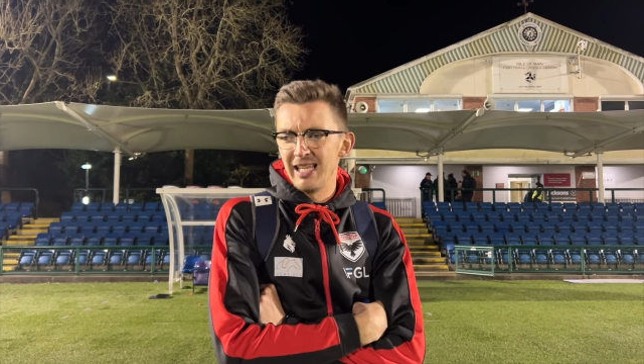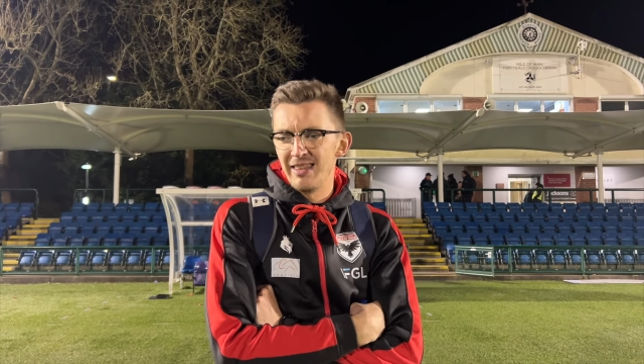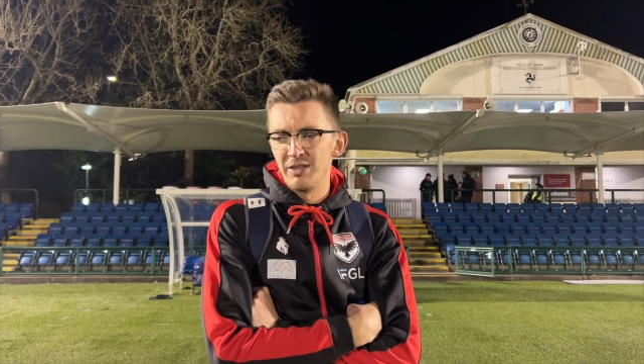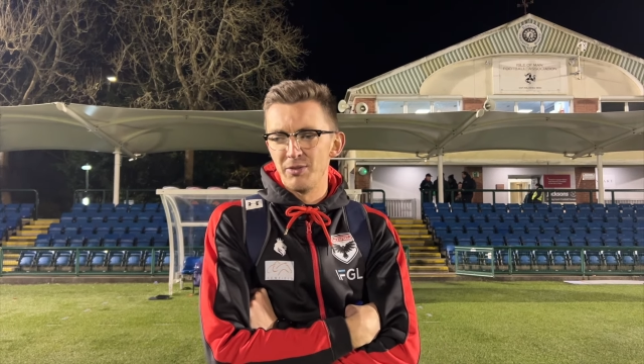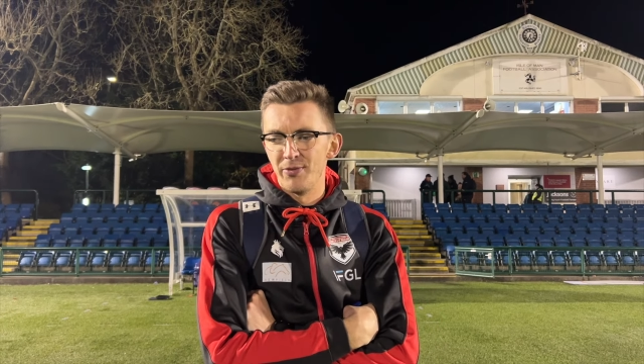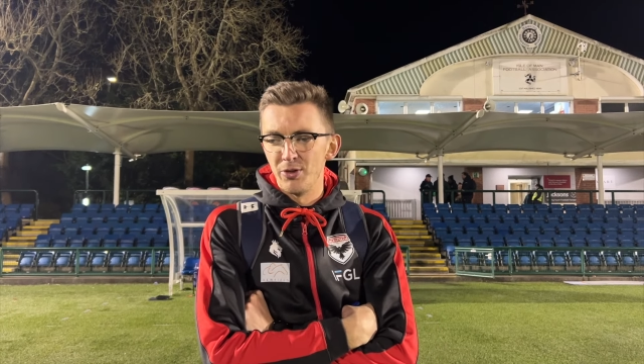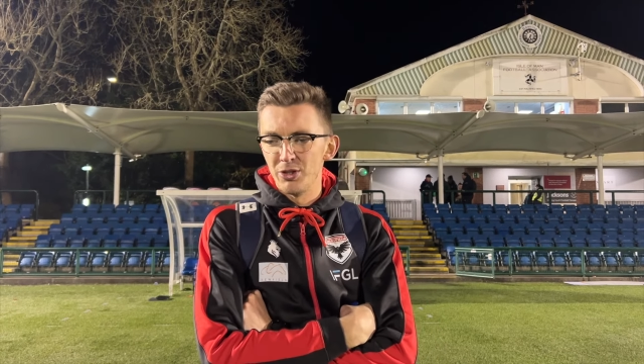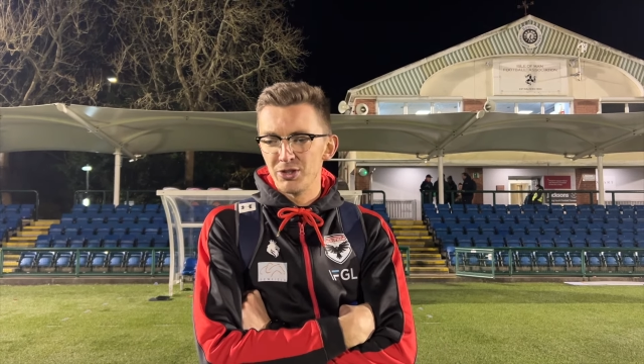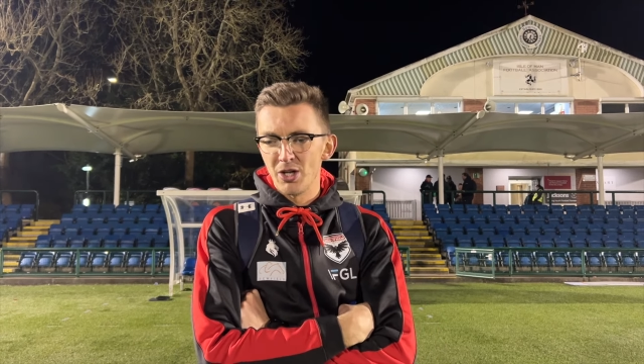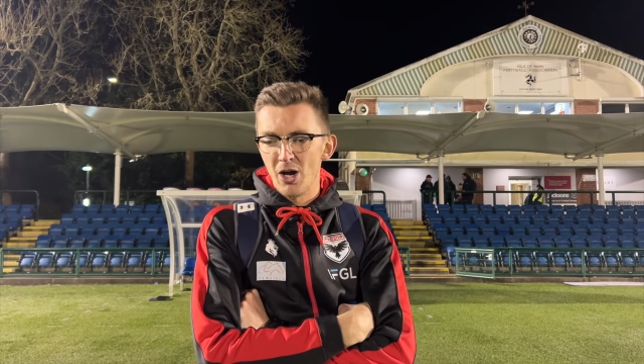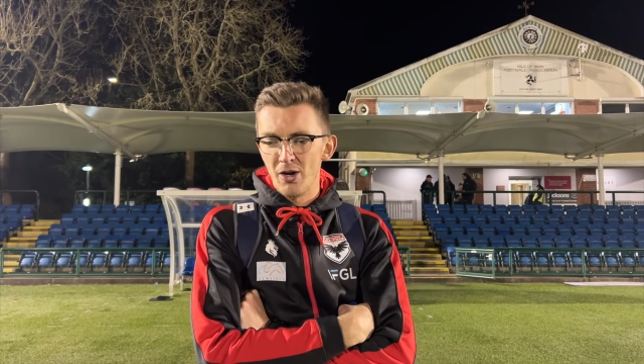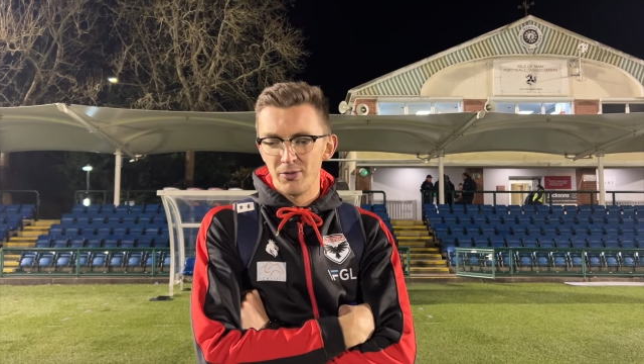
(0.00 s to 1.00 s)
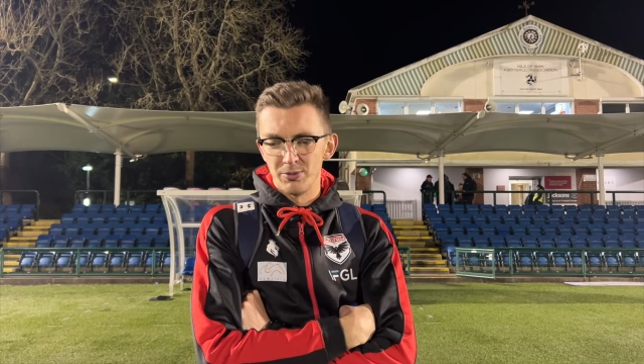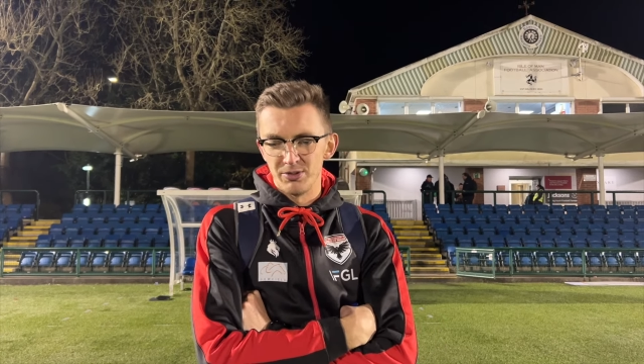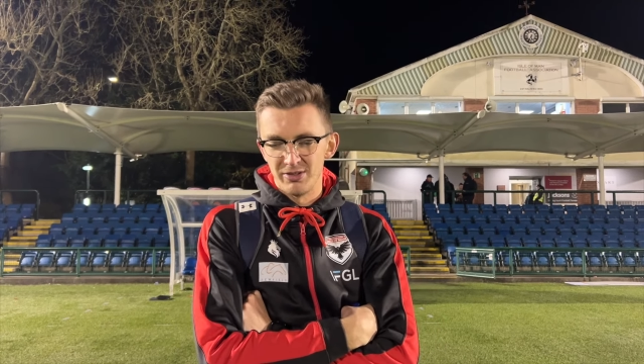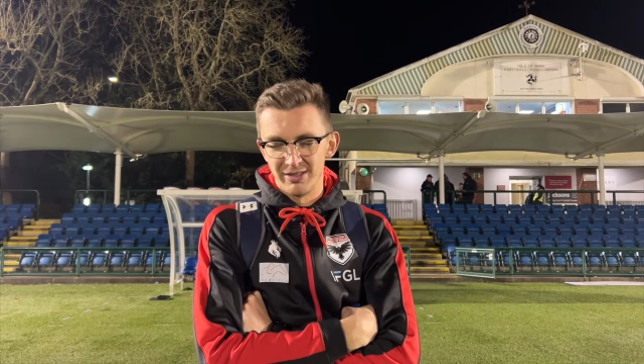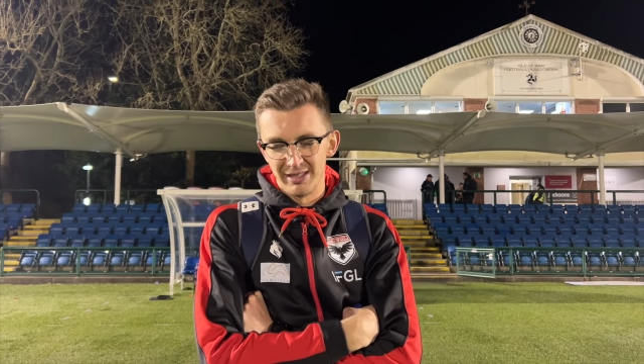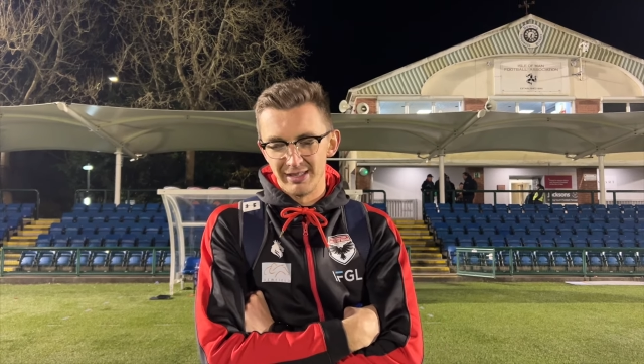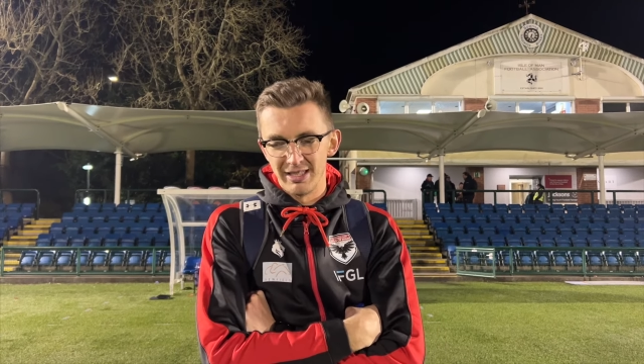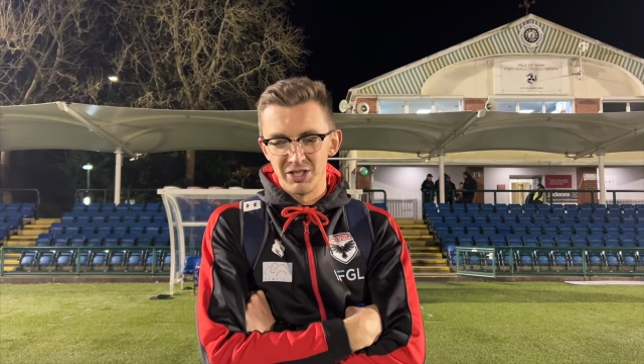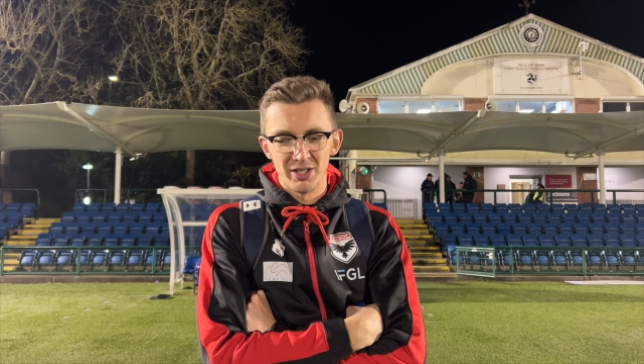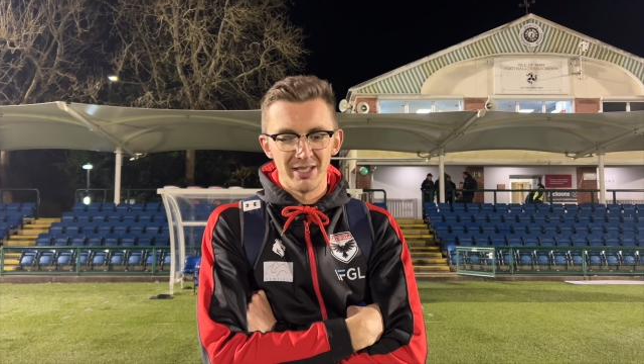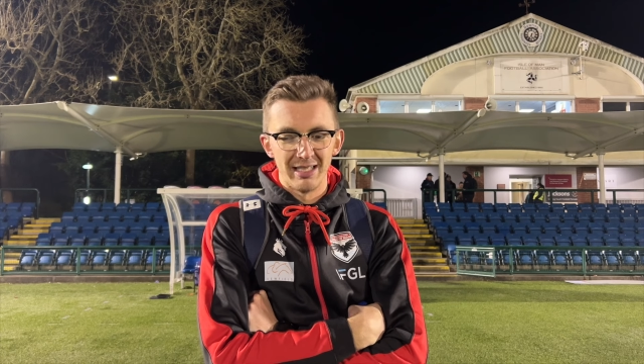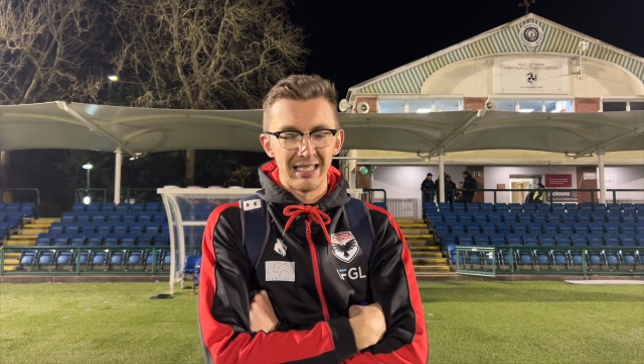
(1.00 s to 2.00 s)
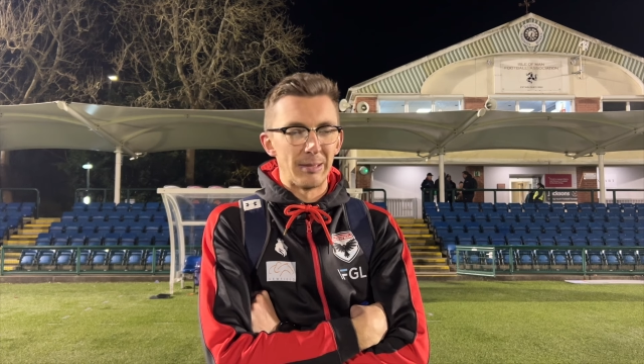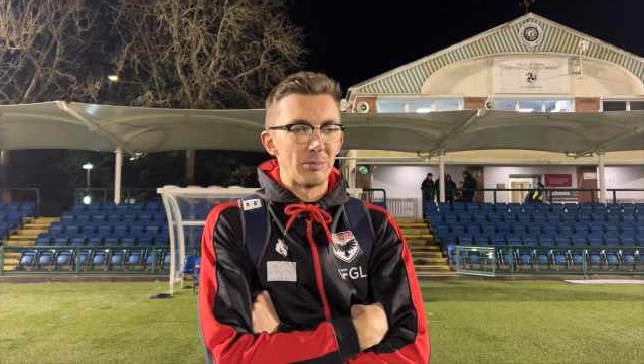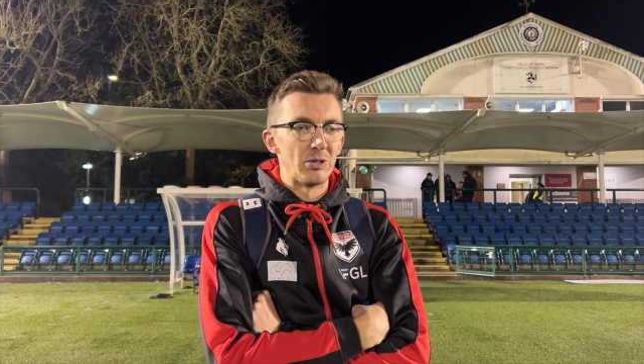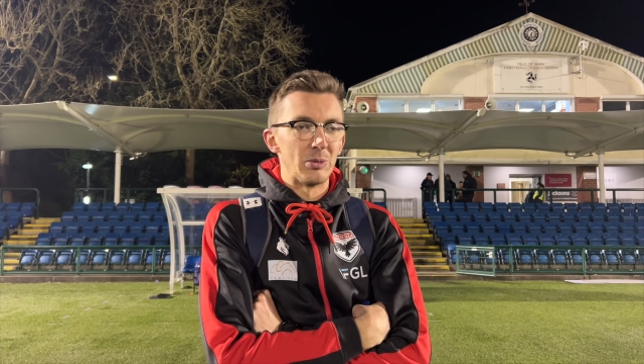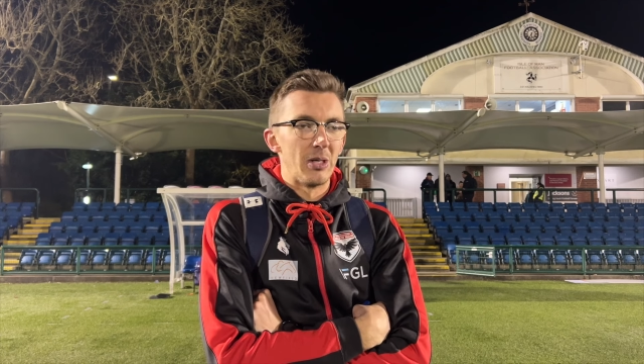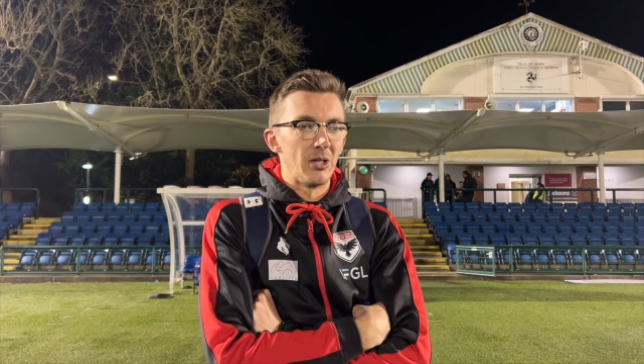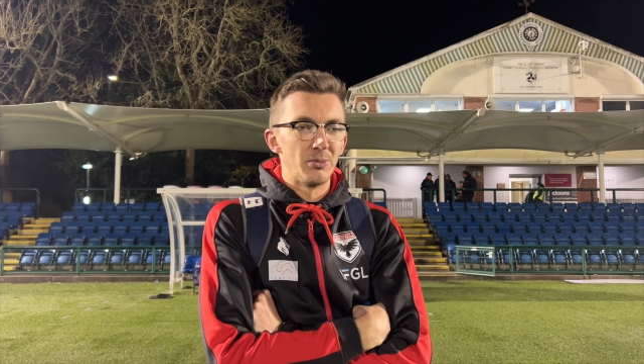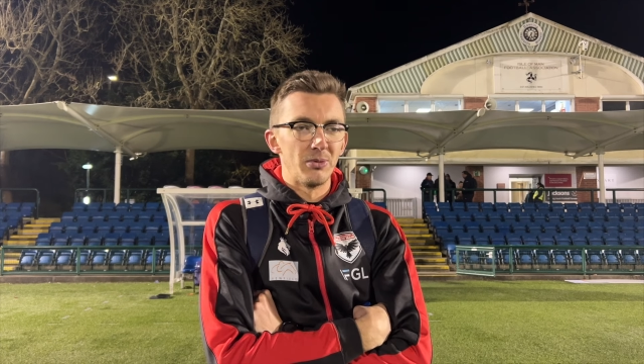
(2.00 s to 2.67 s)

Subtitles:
I think the first half was, it's a cliche that game of 2 hours,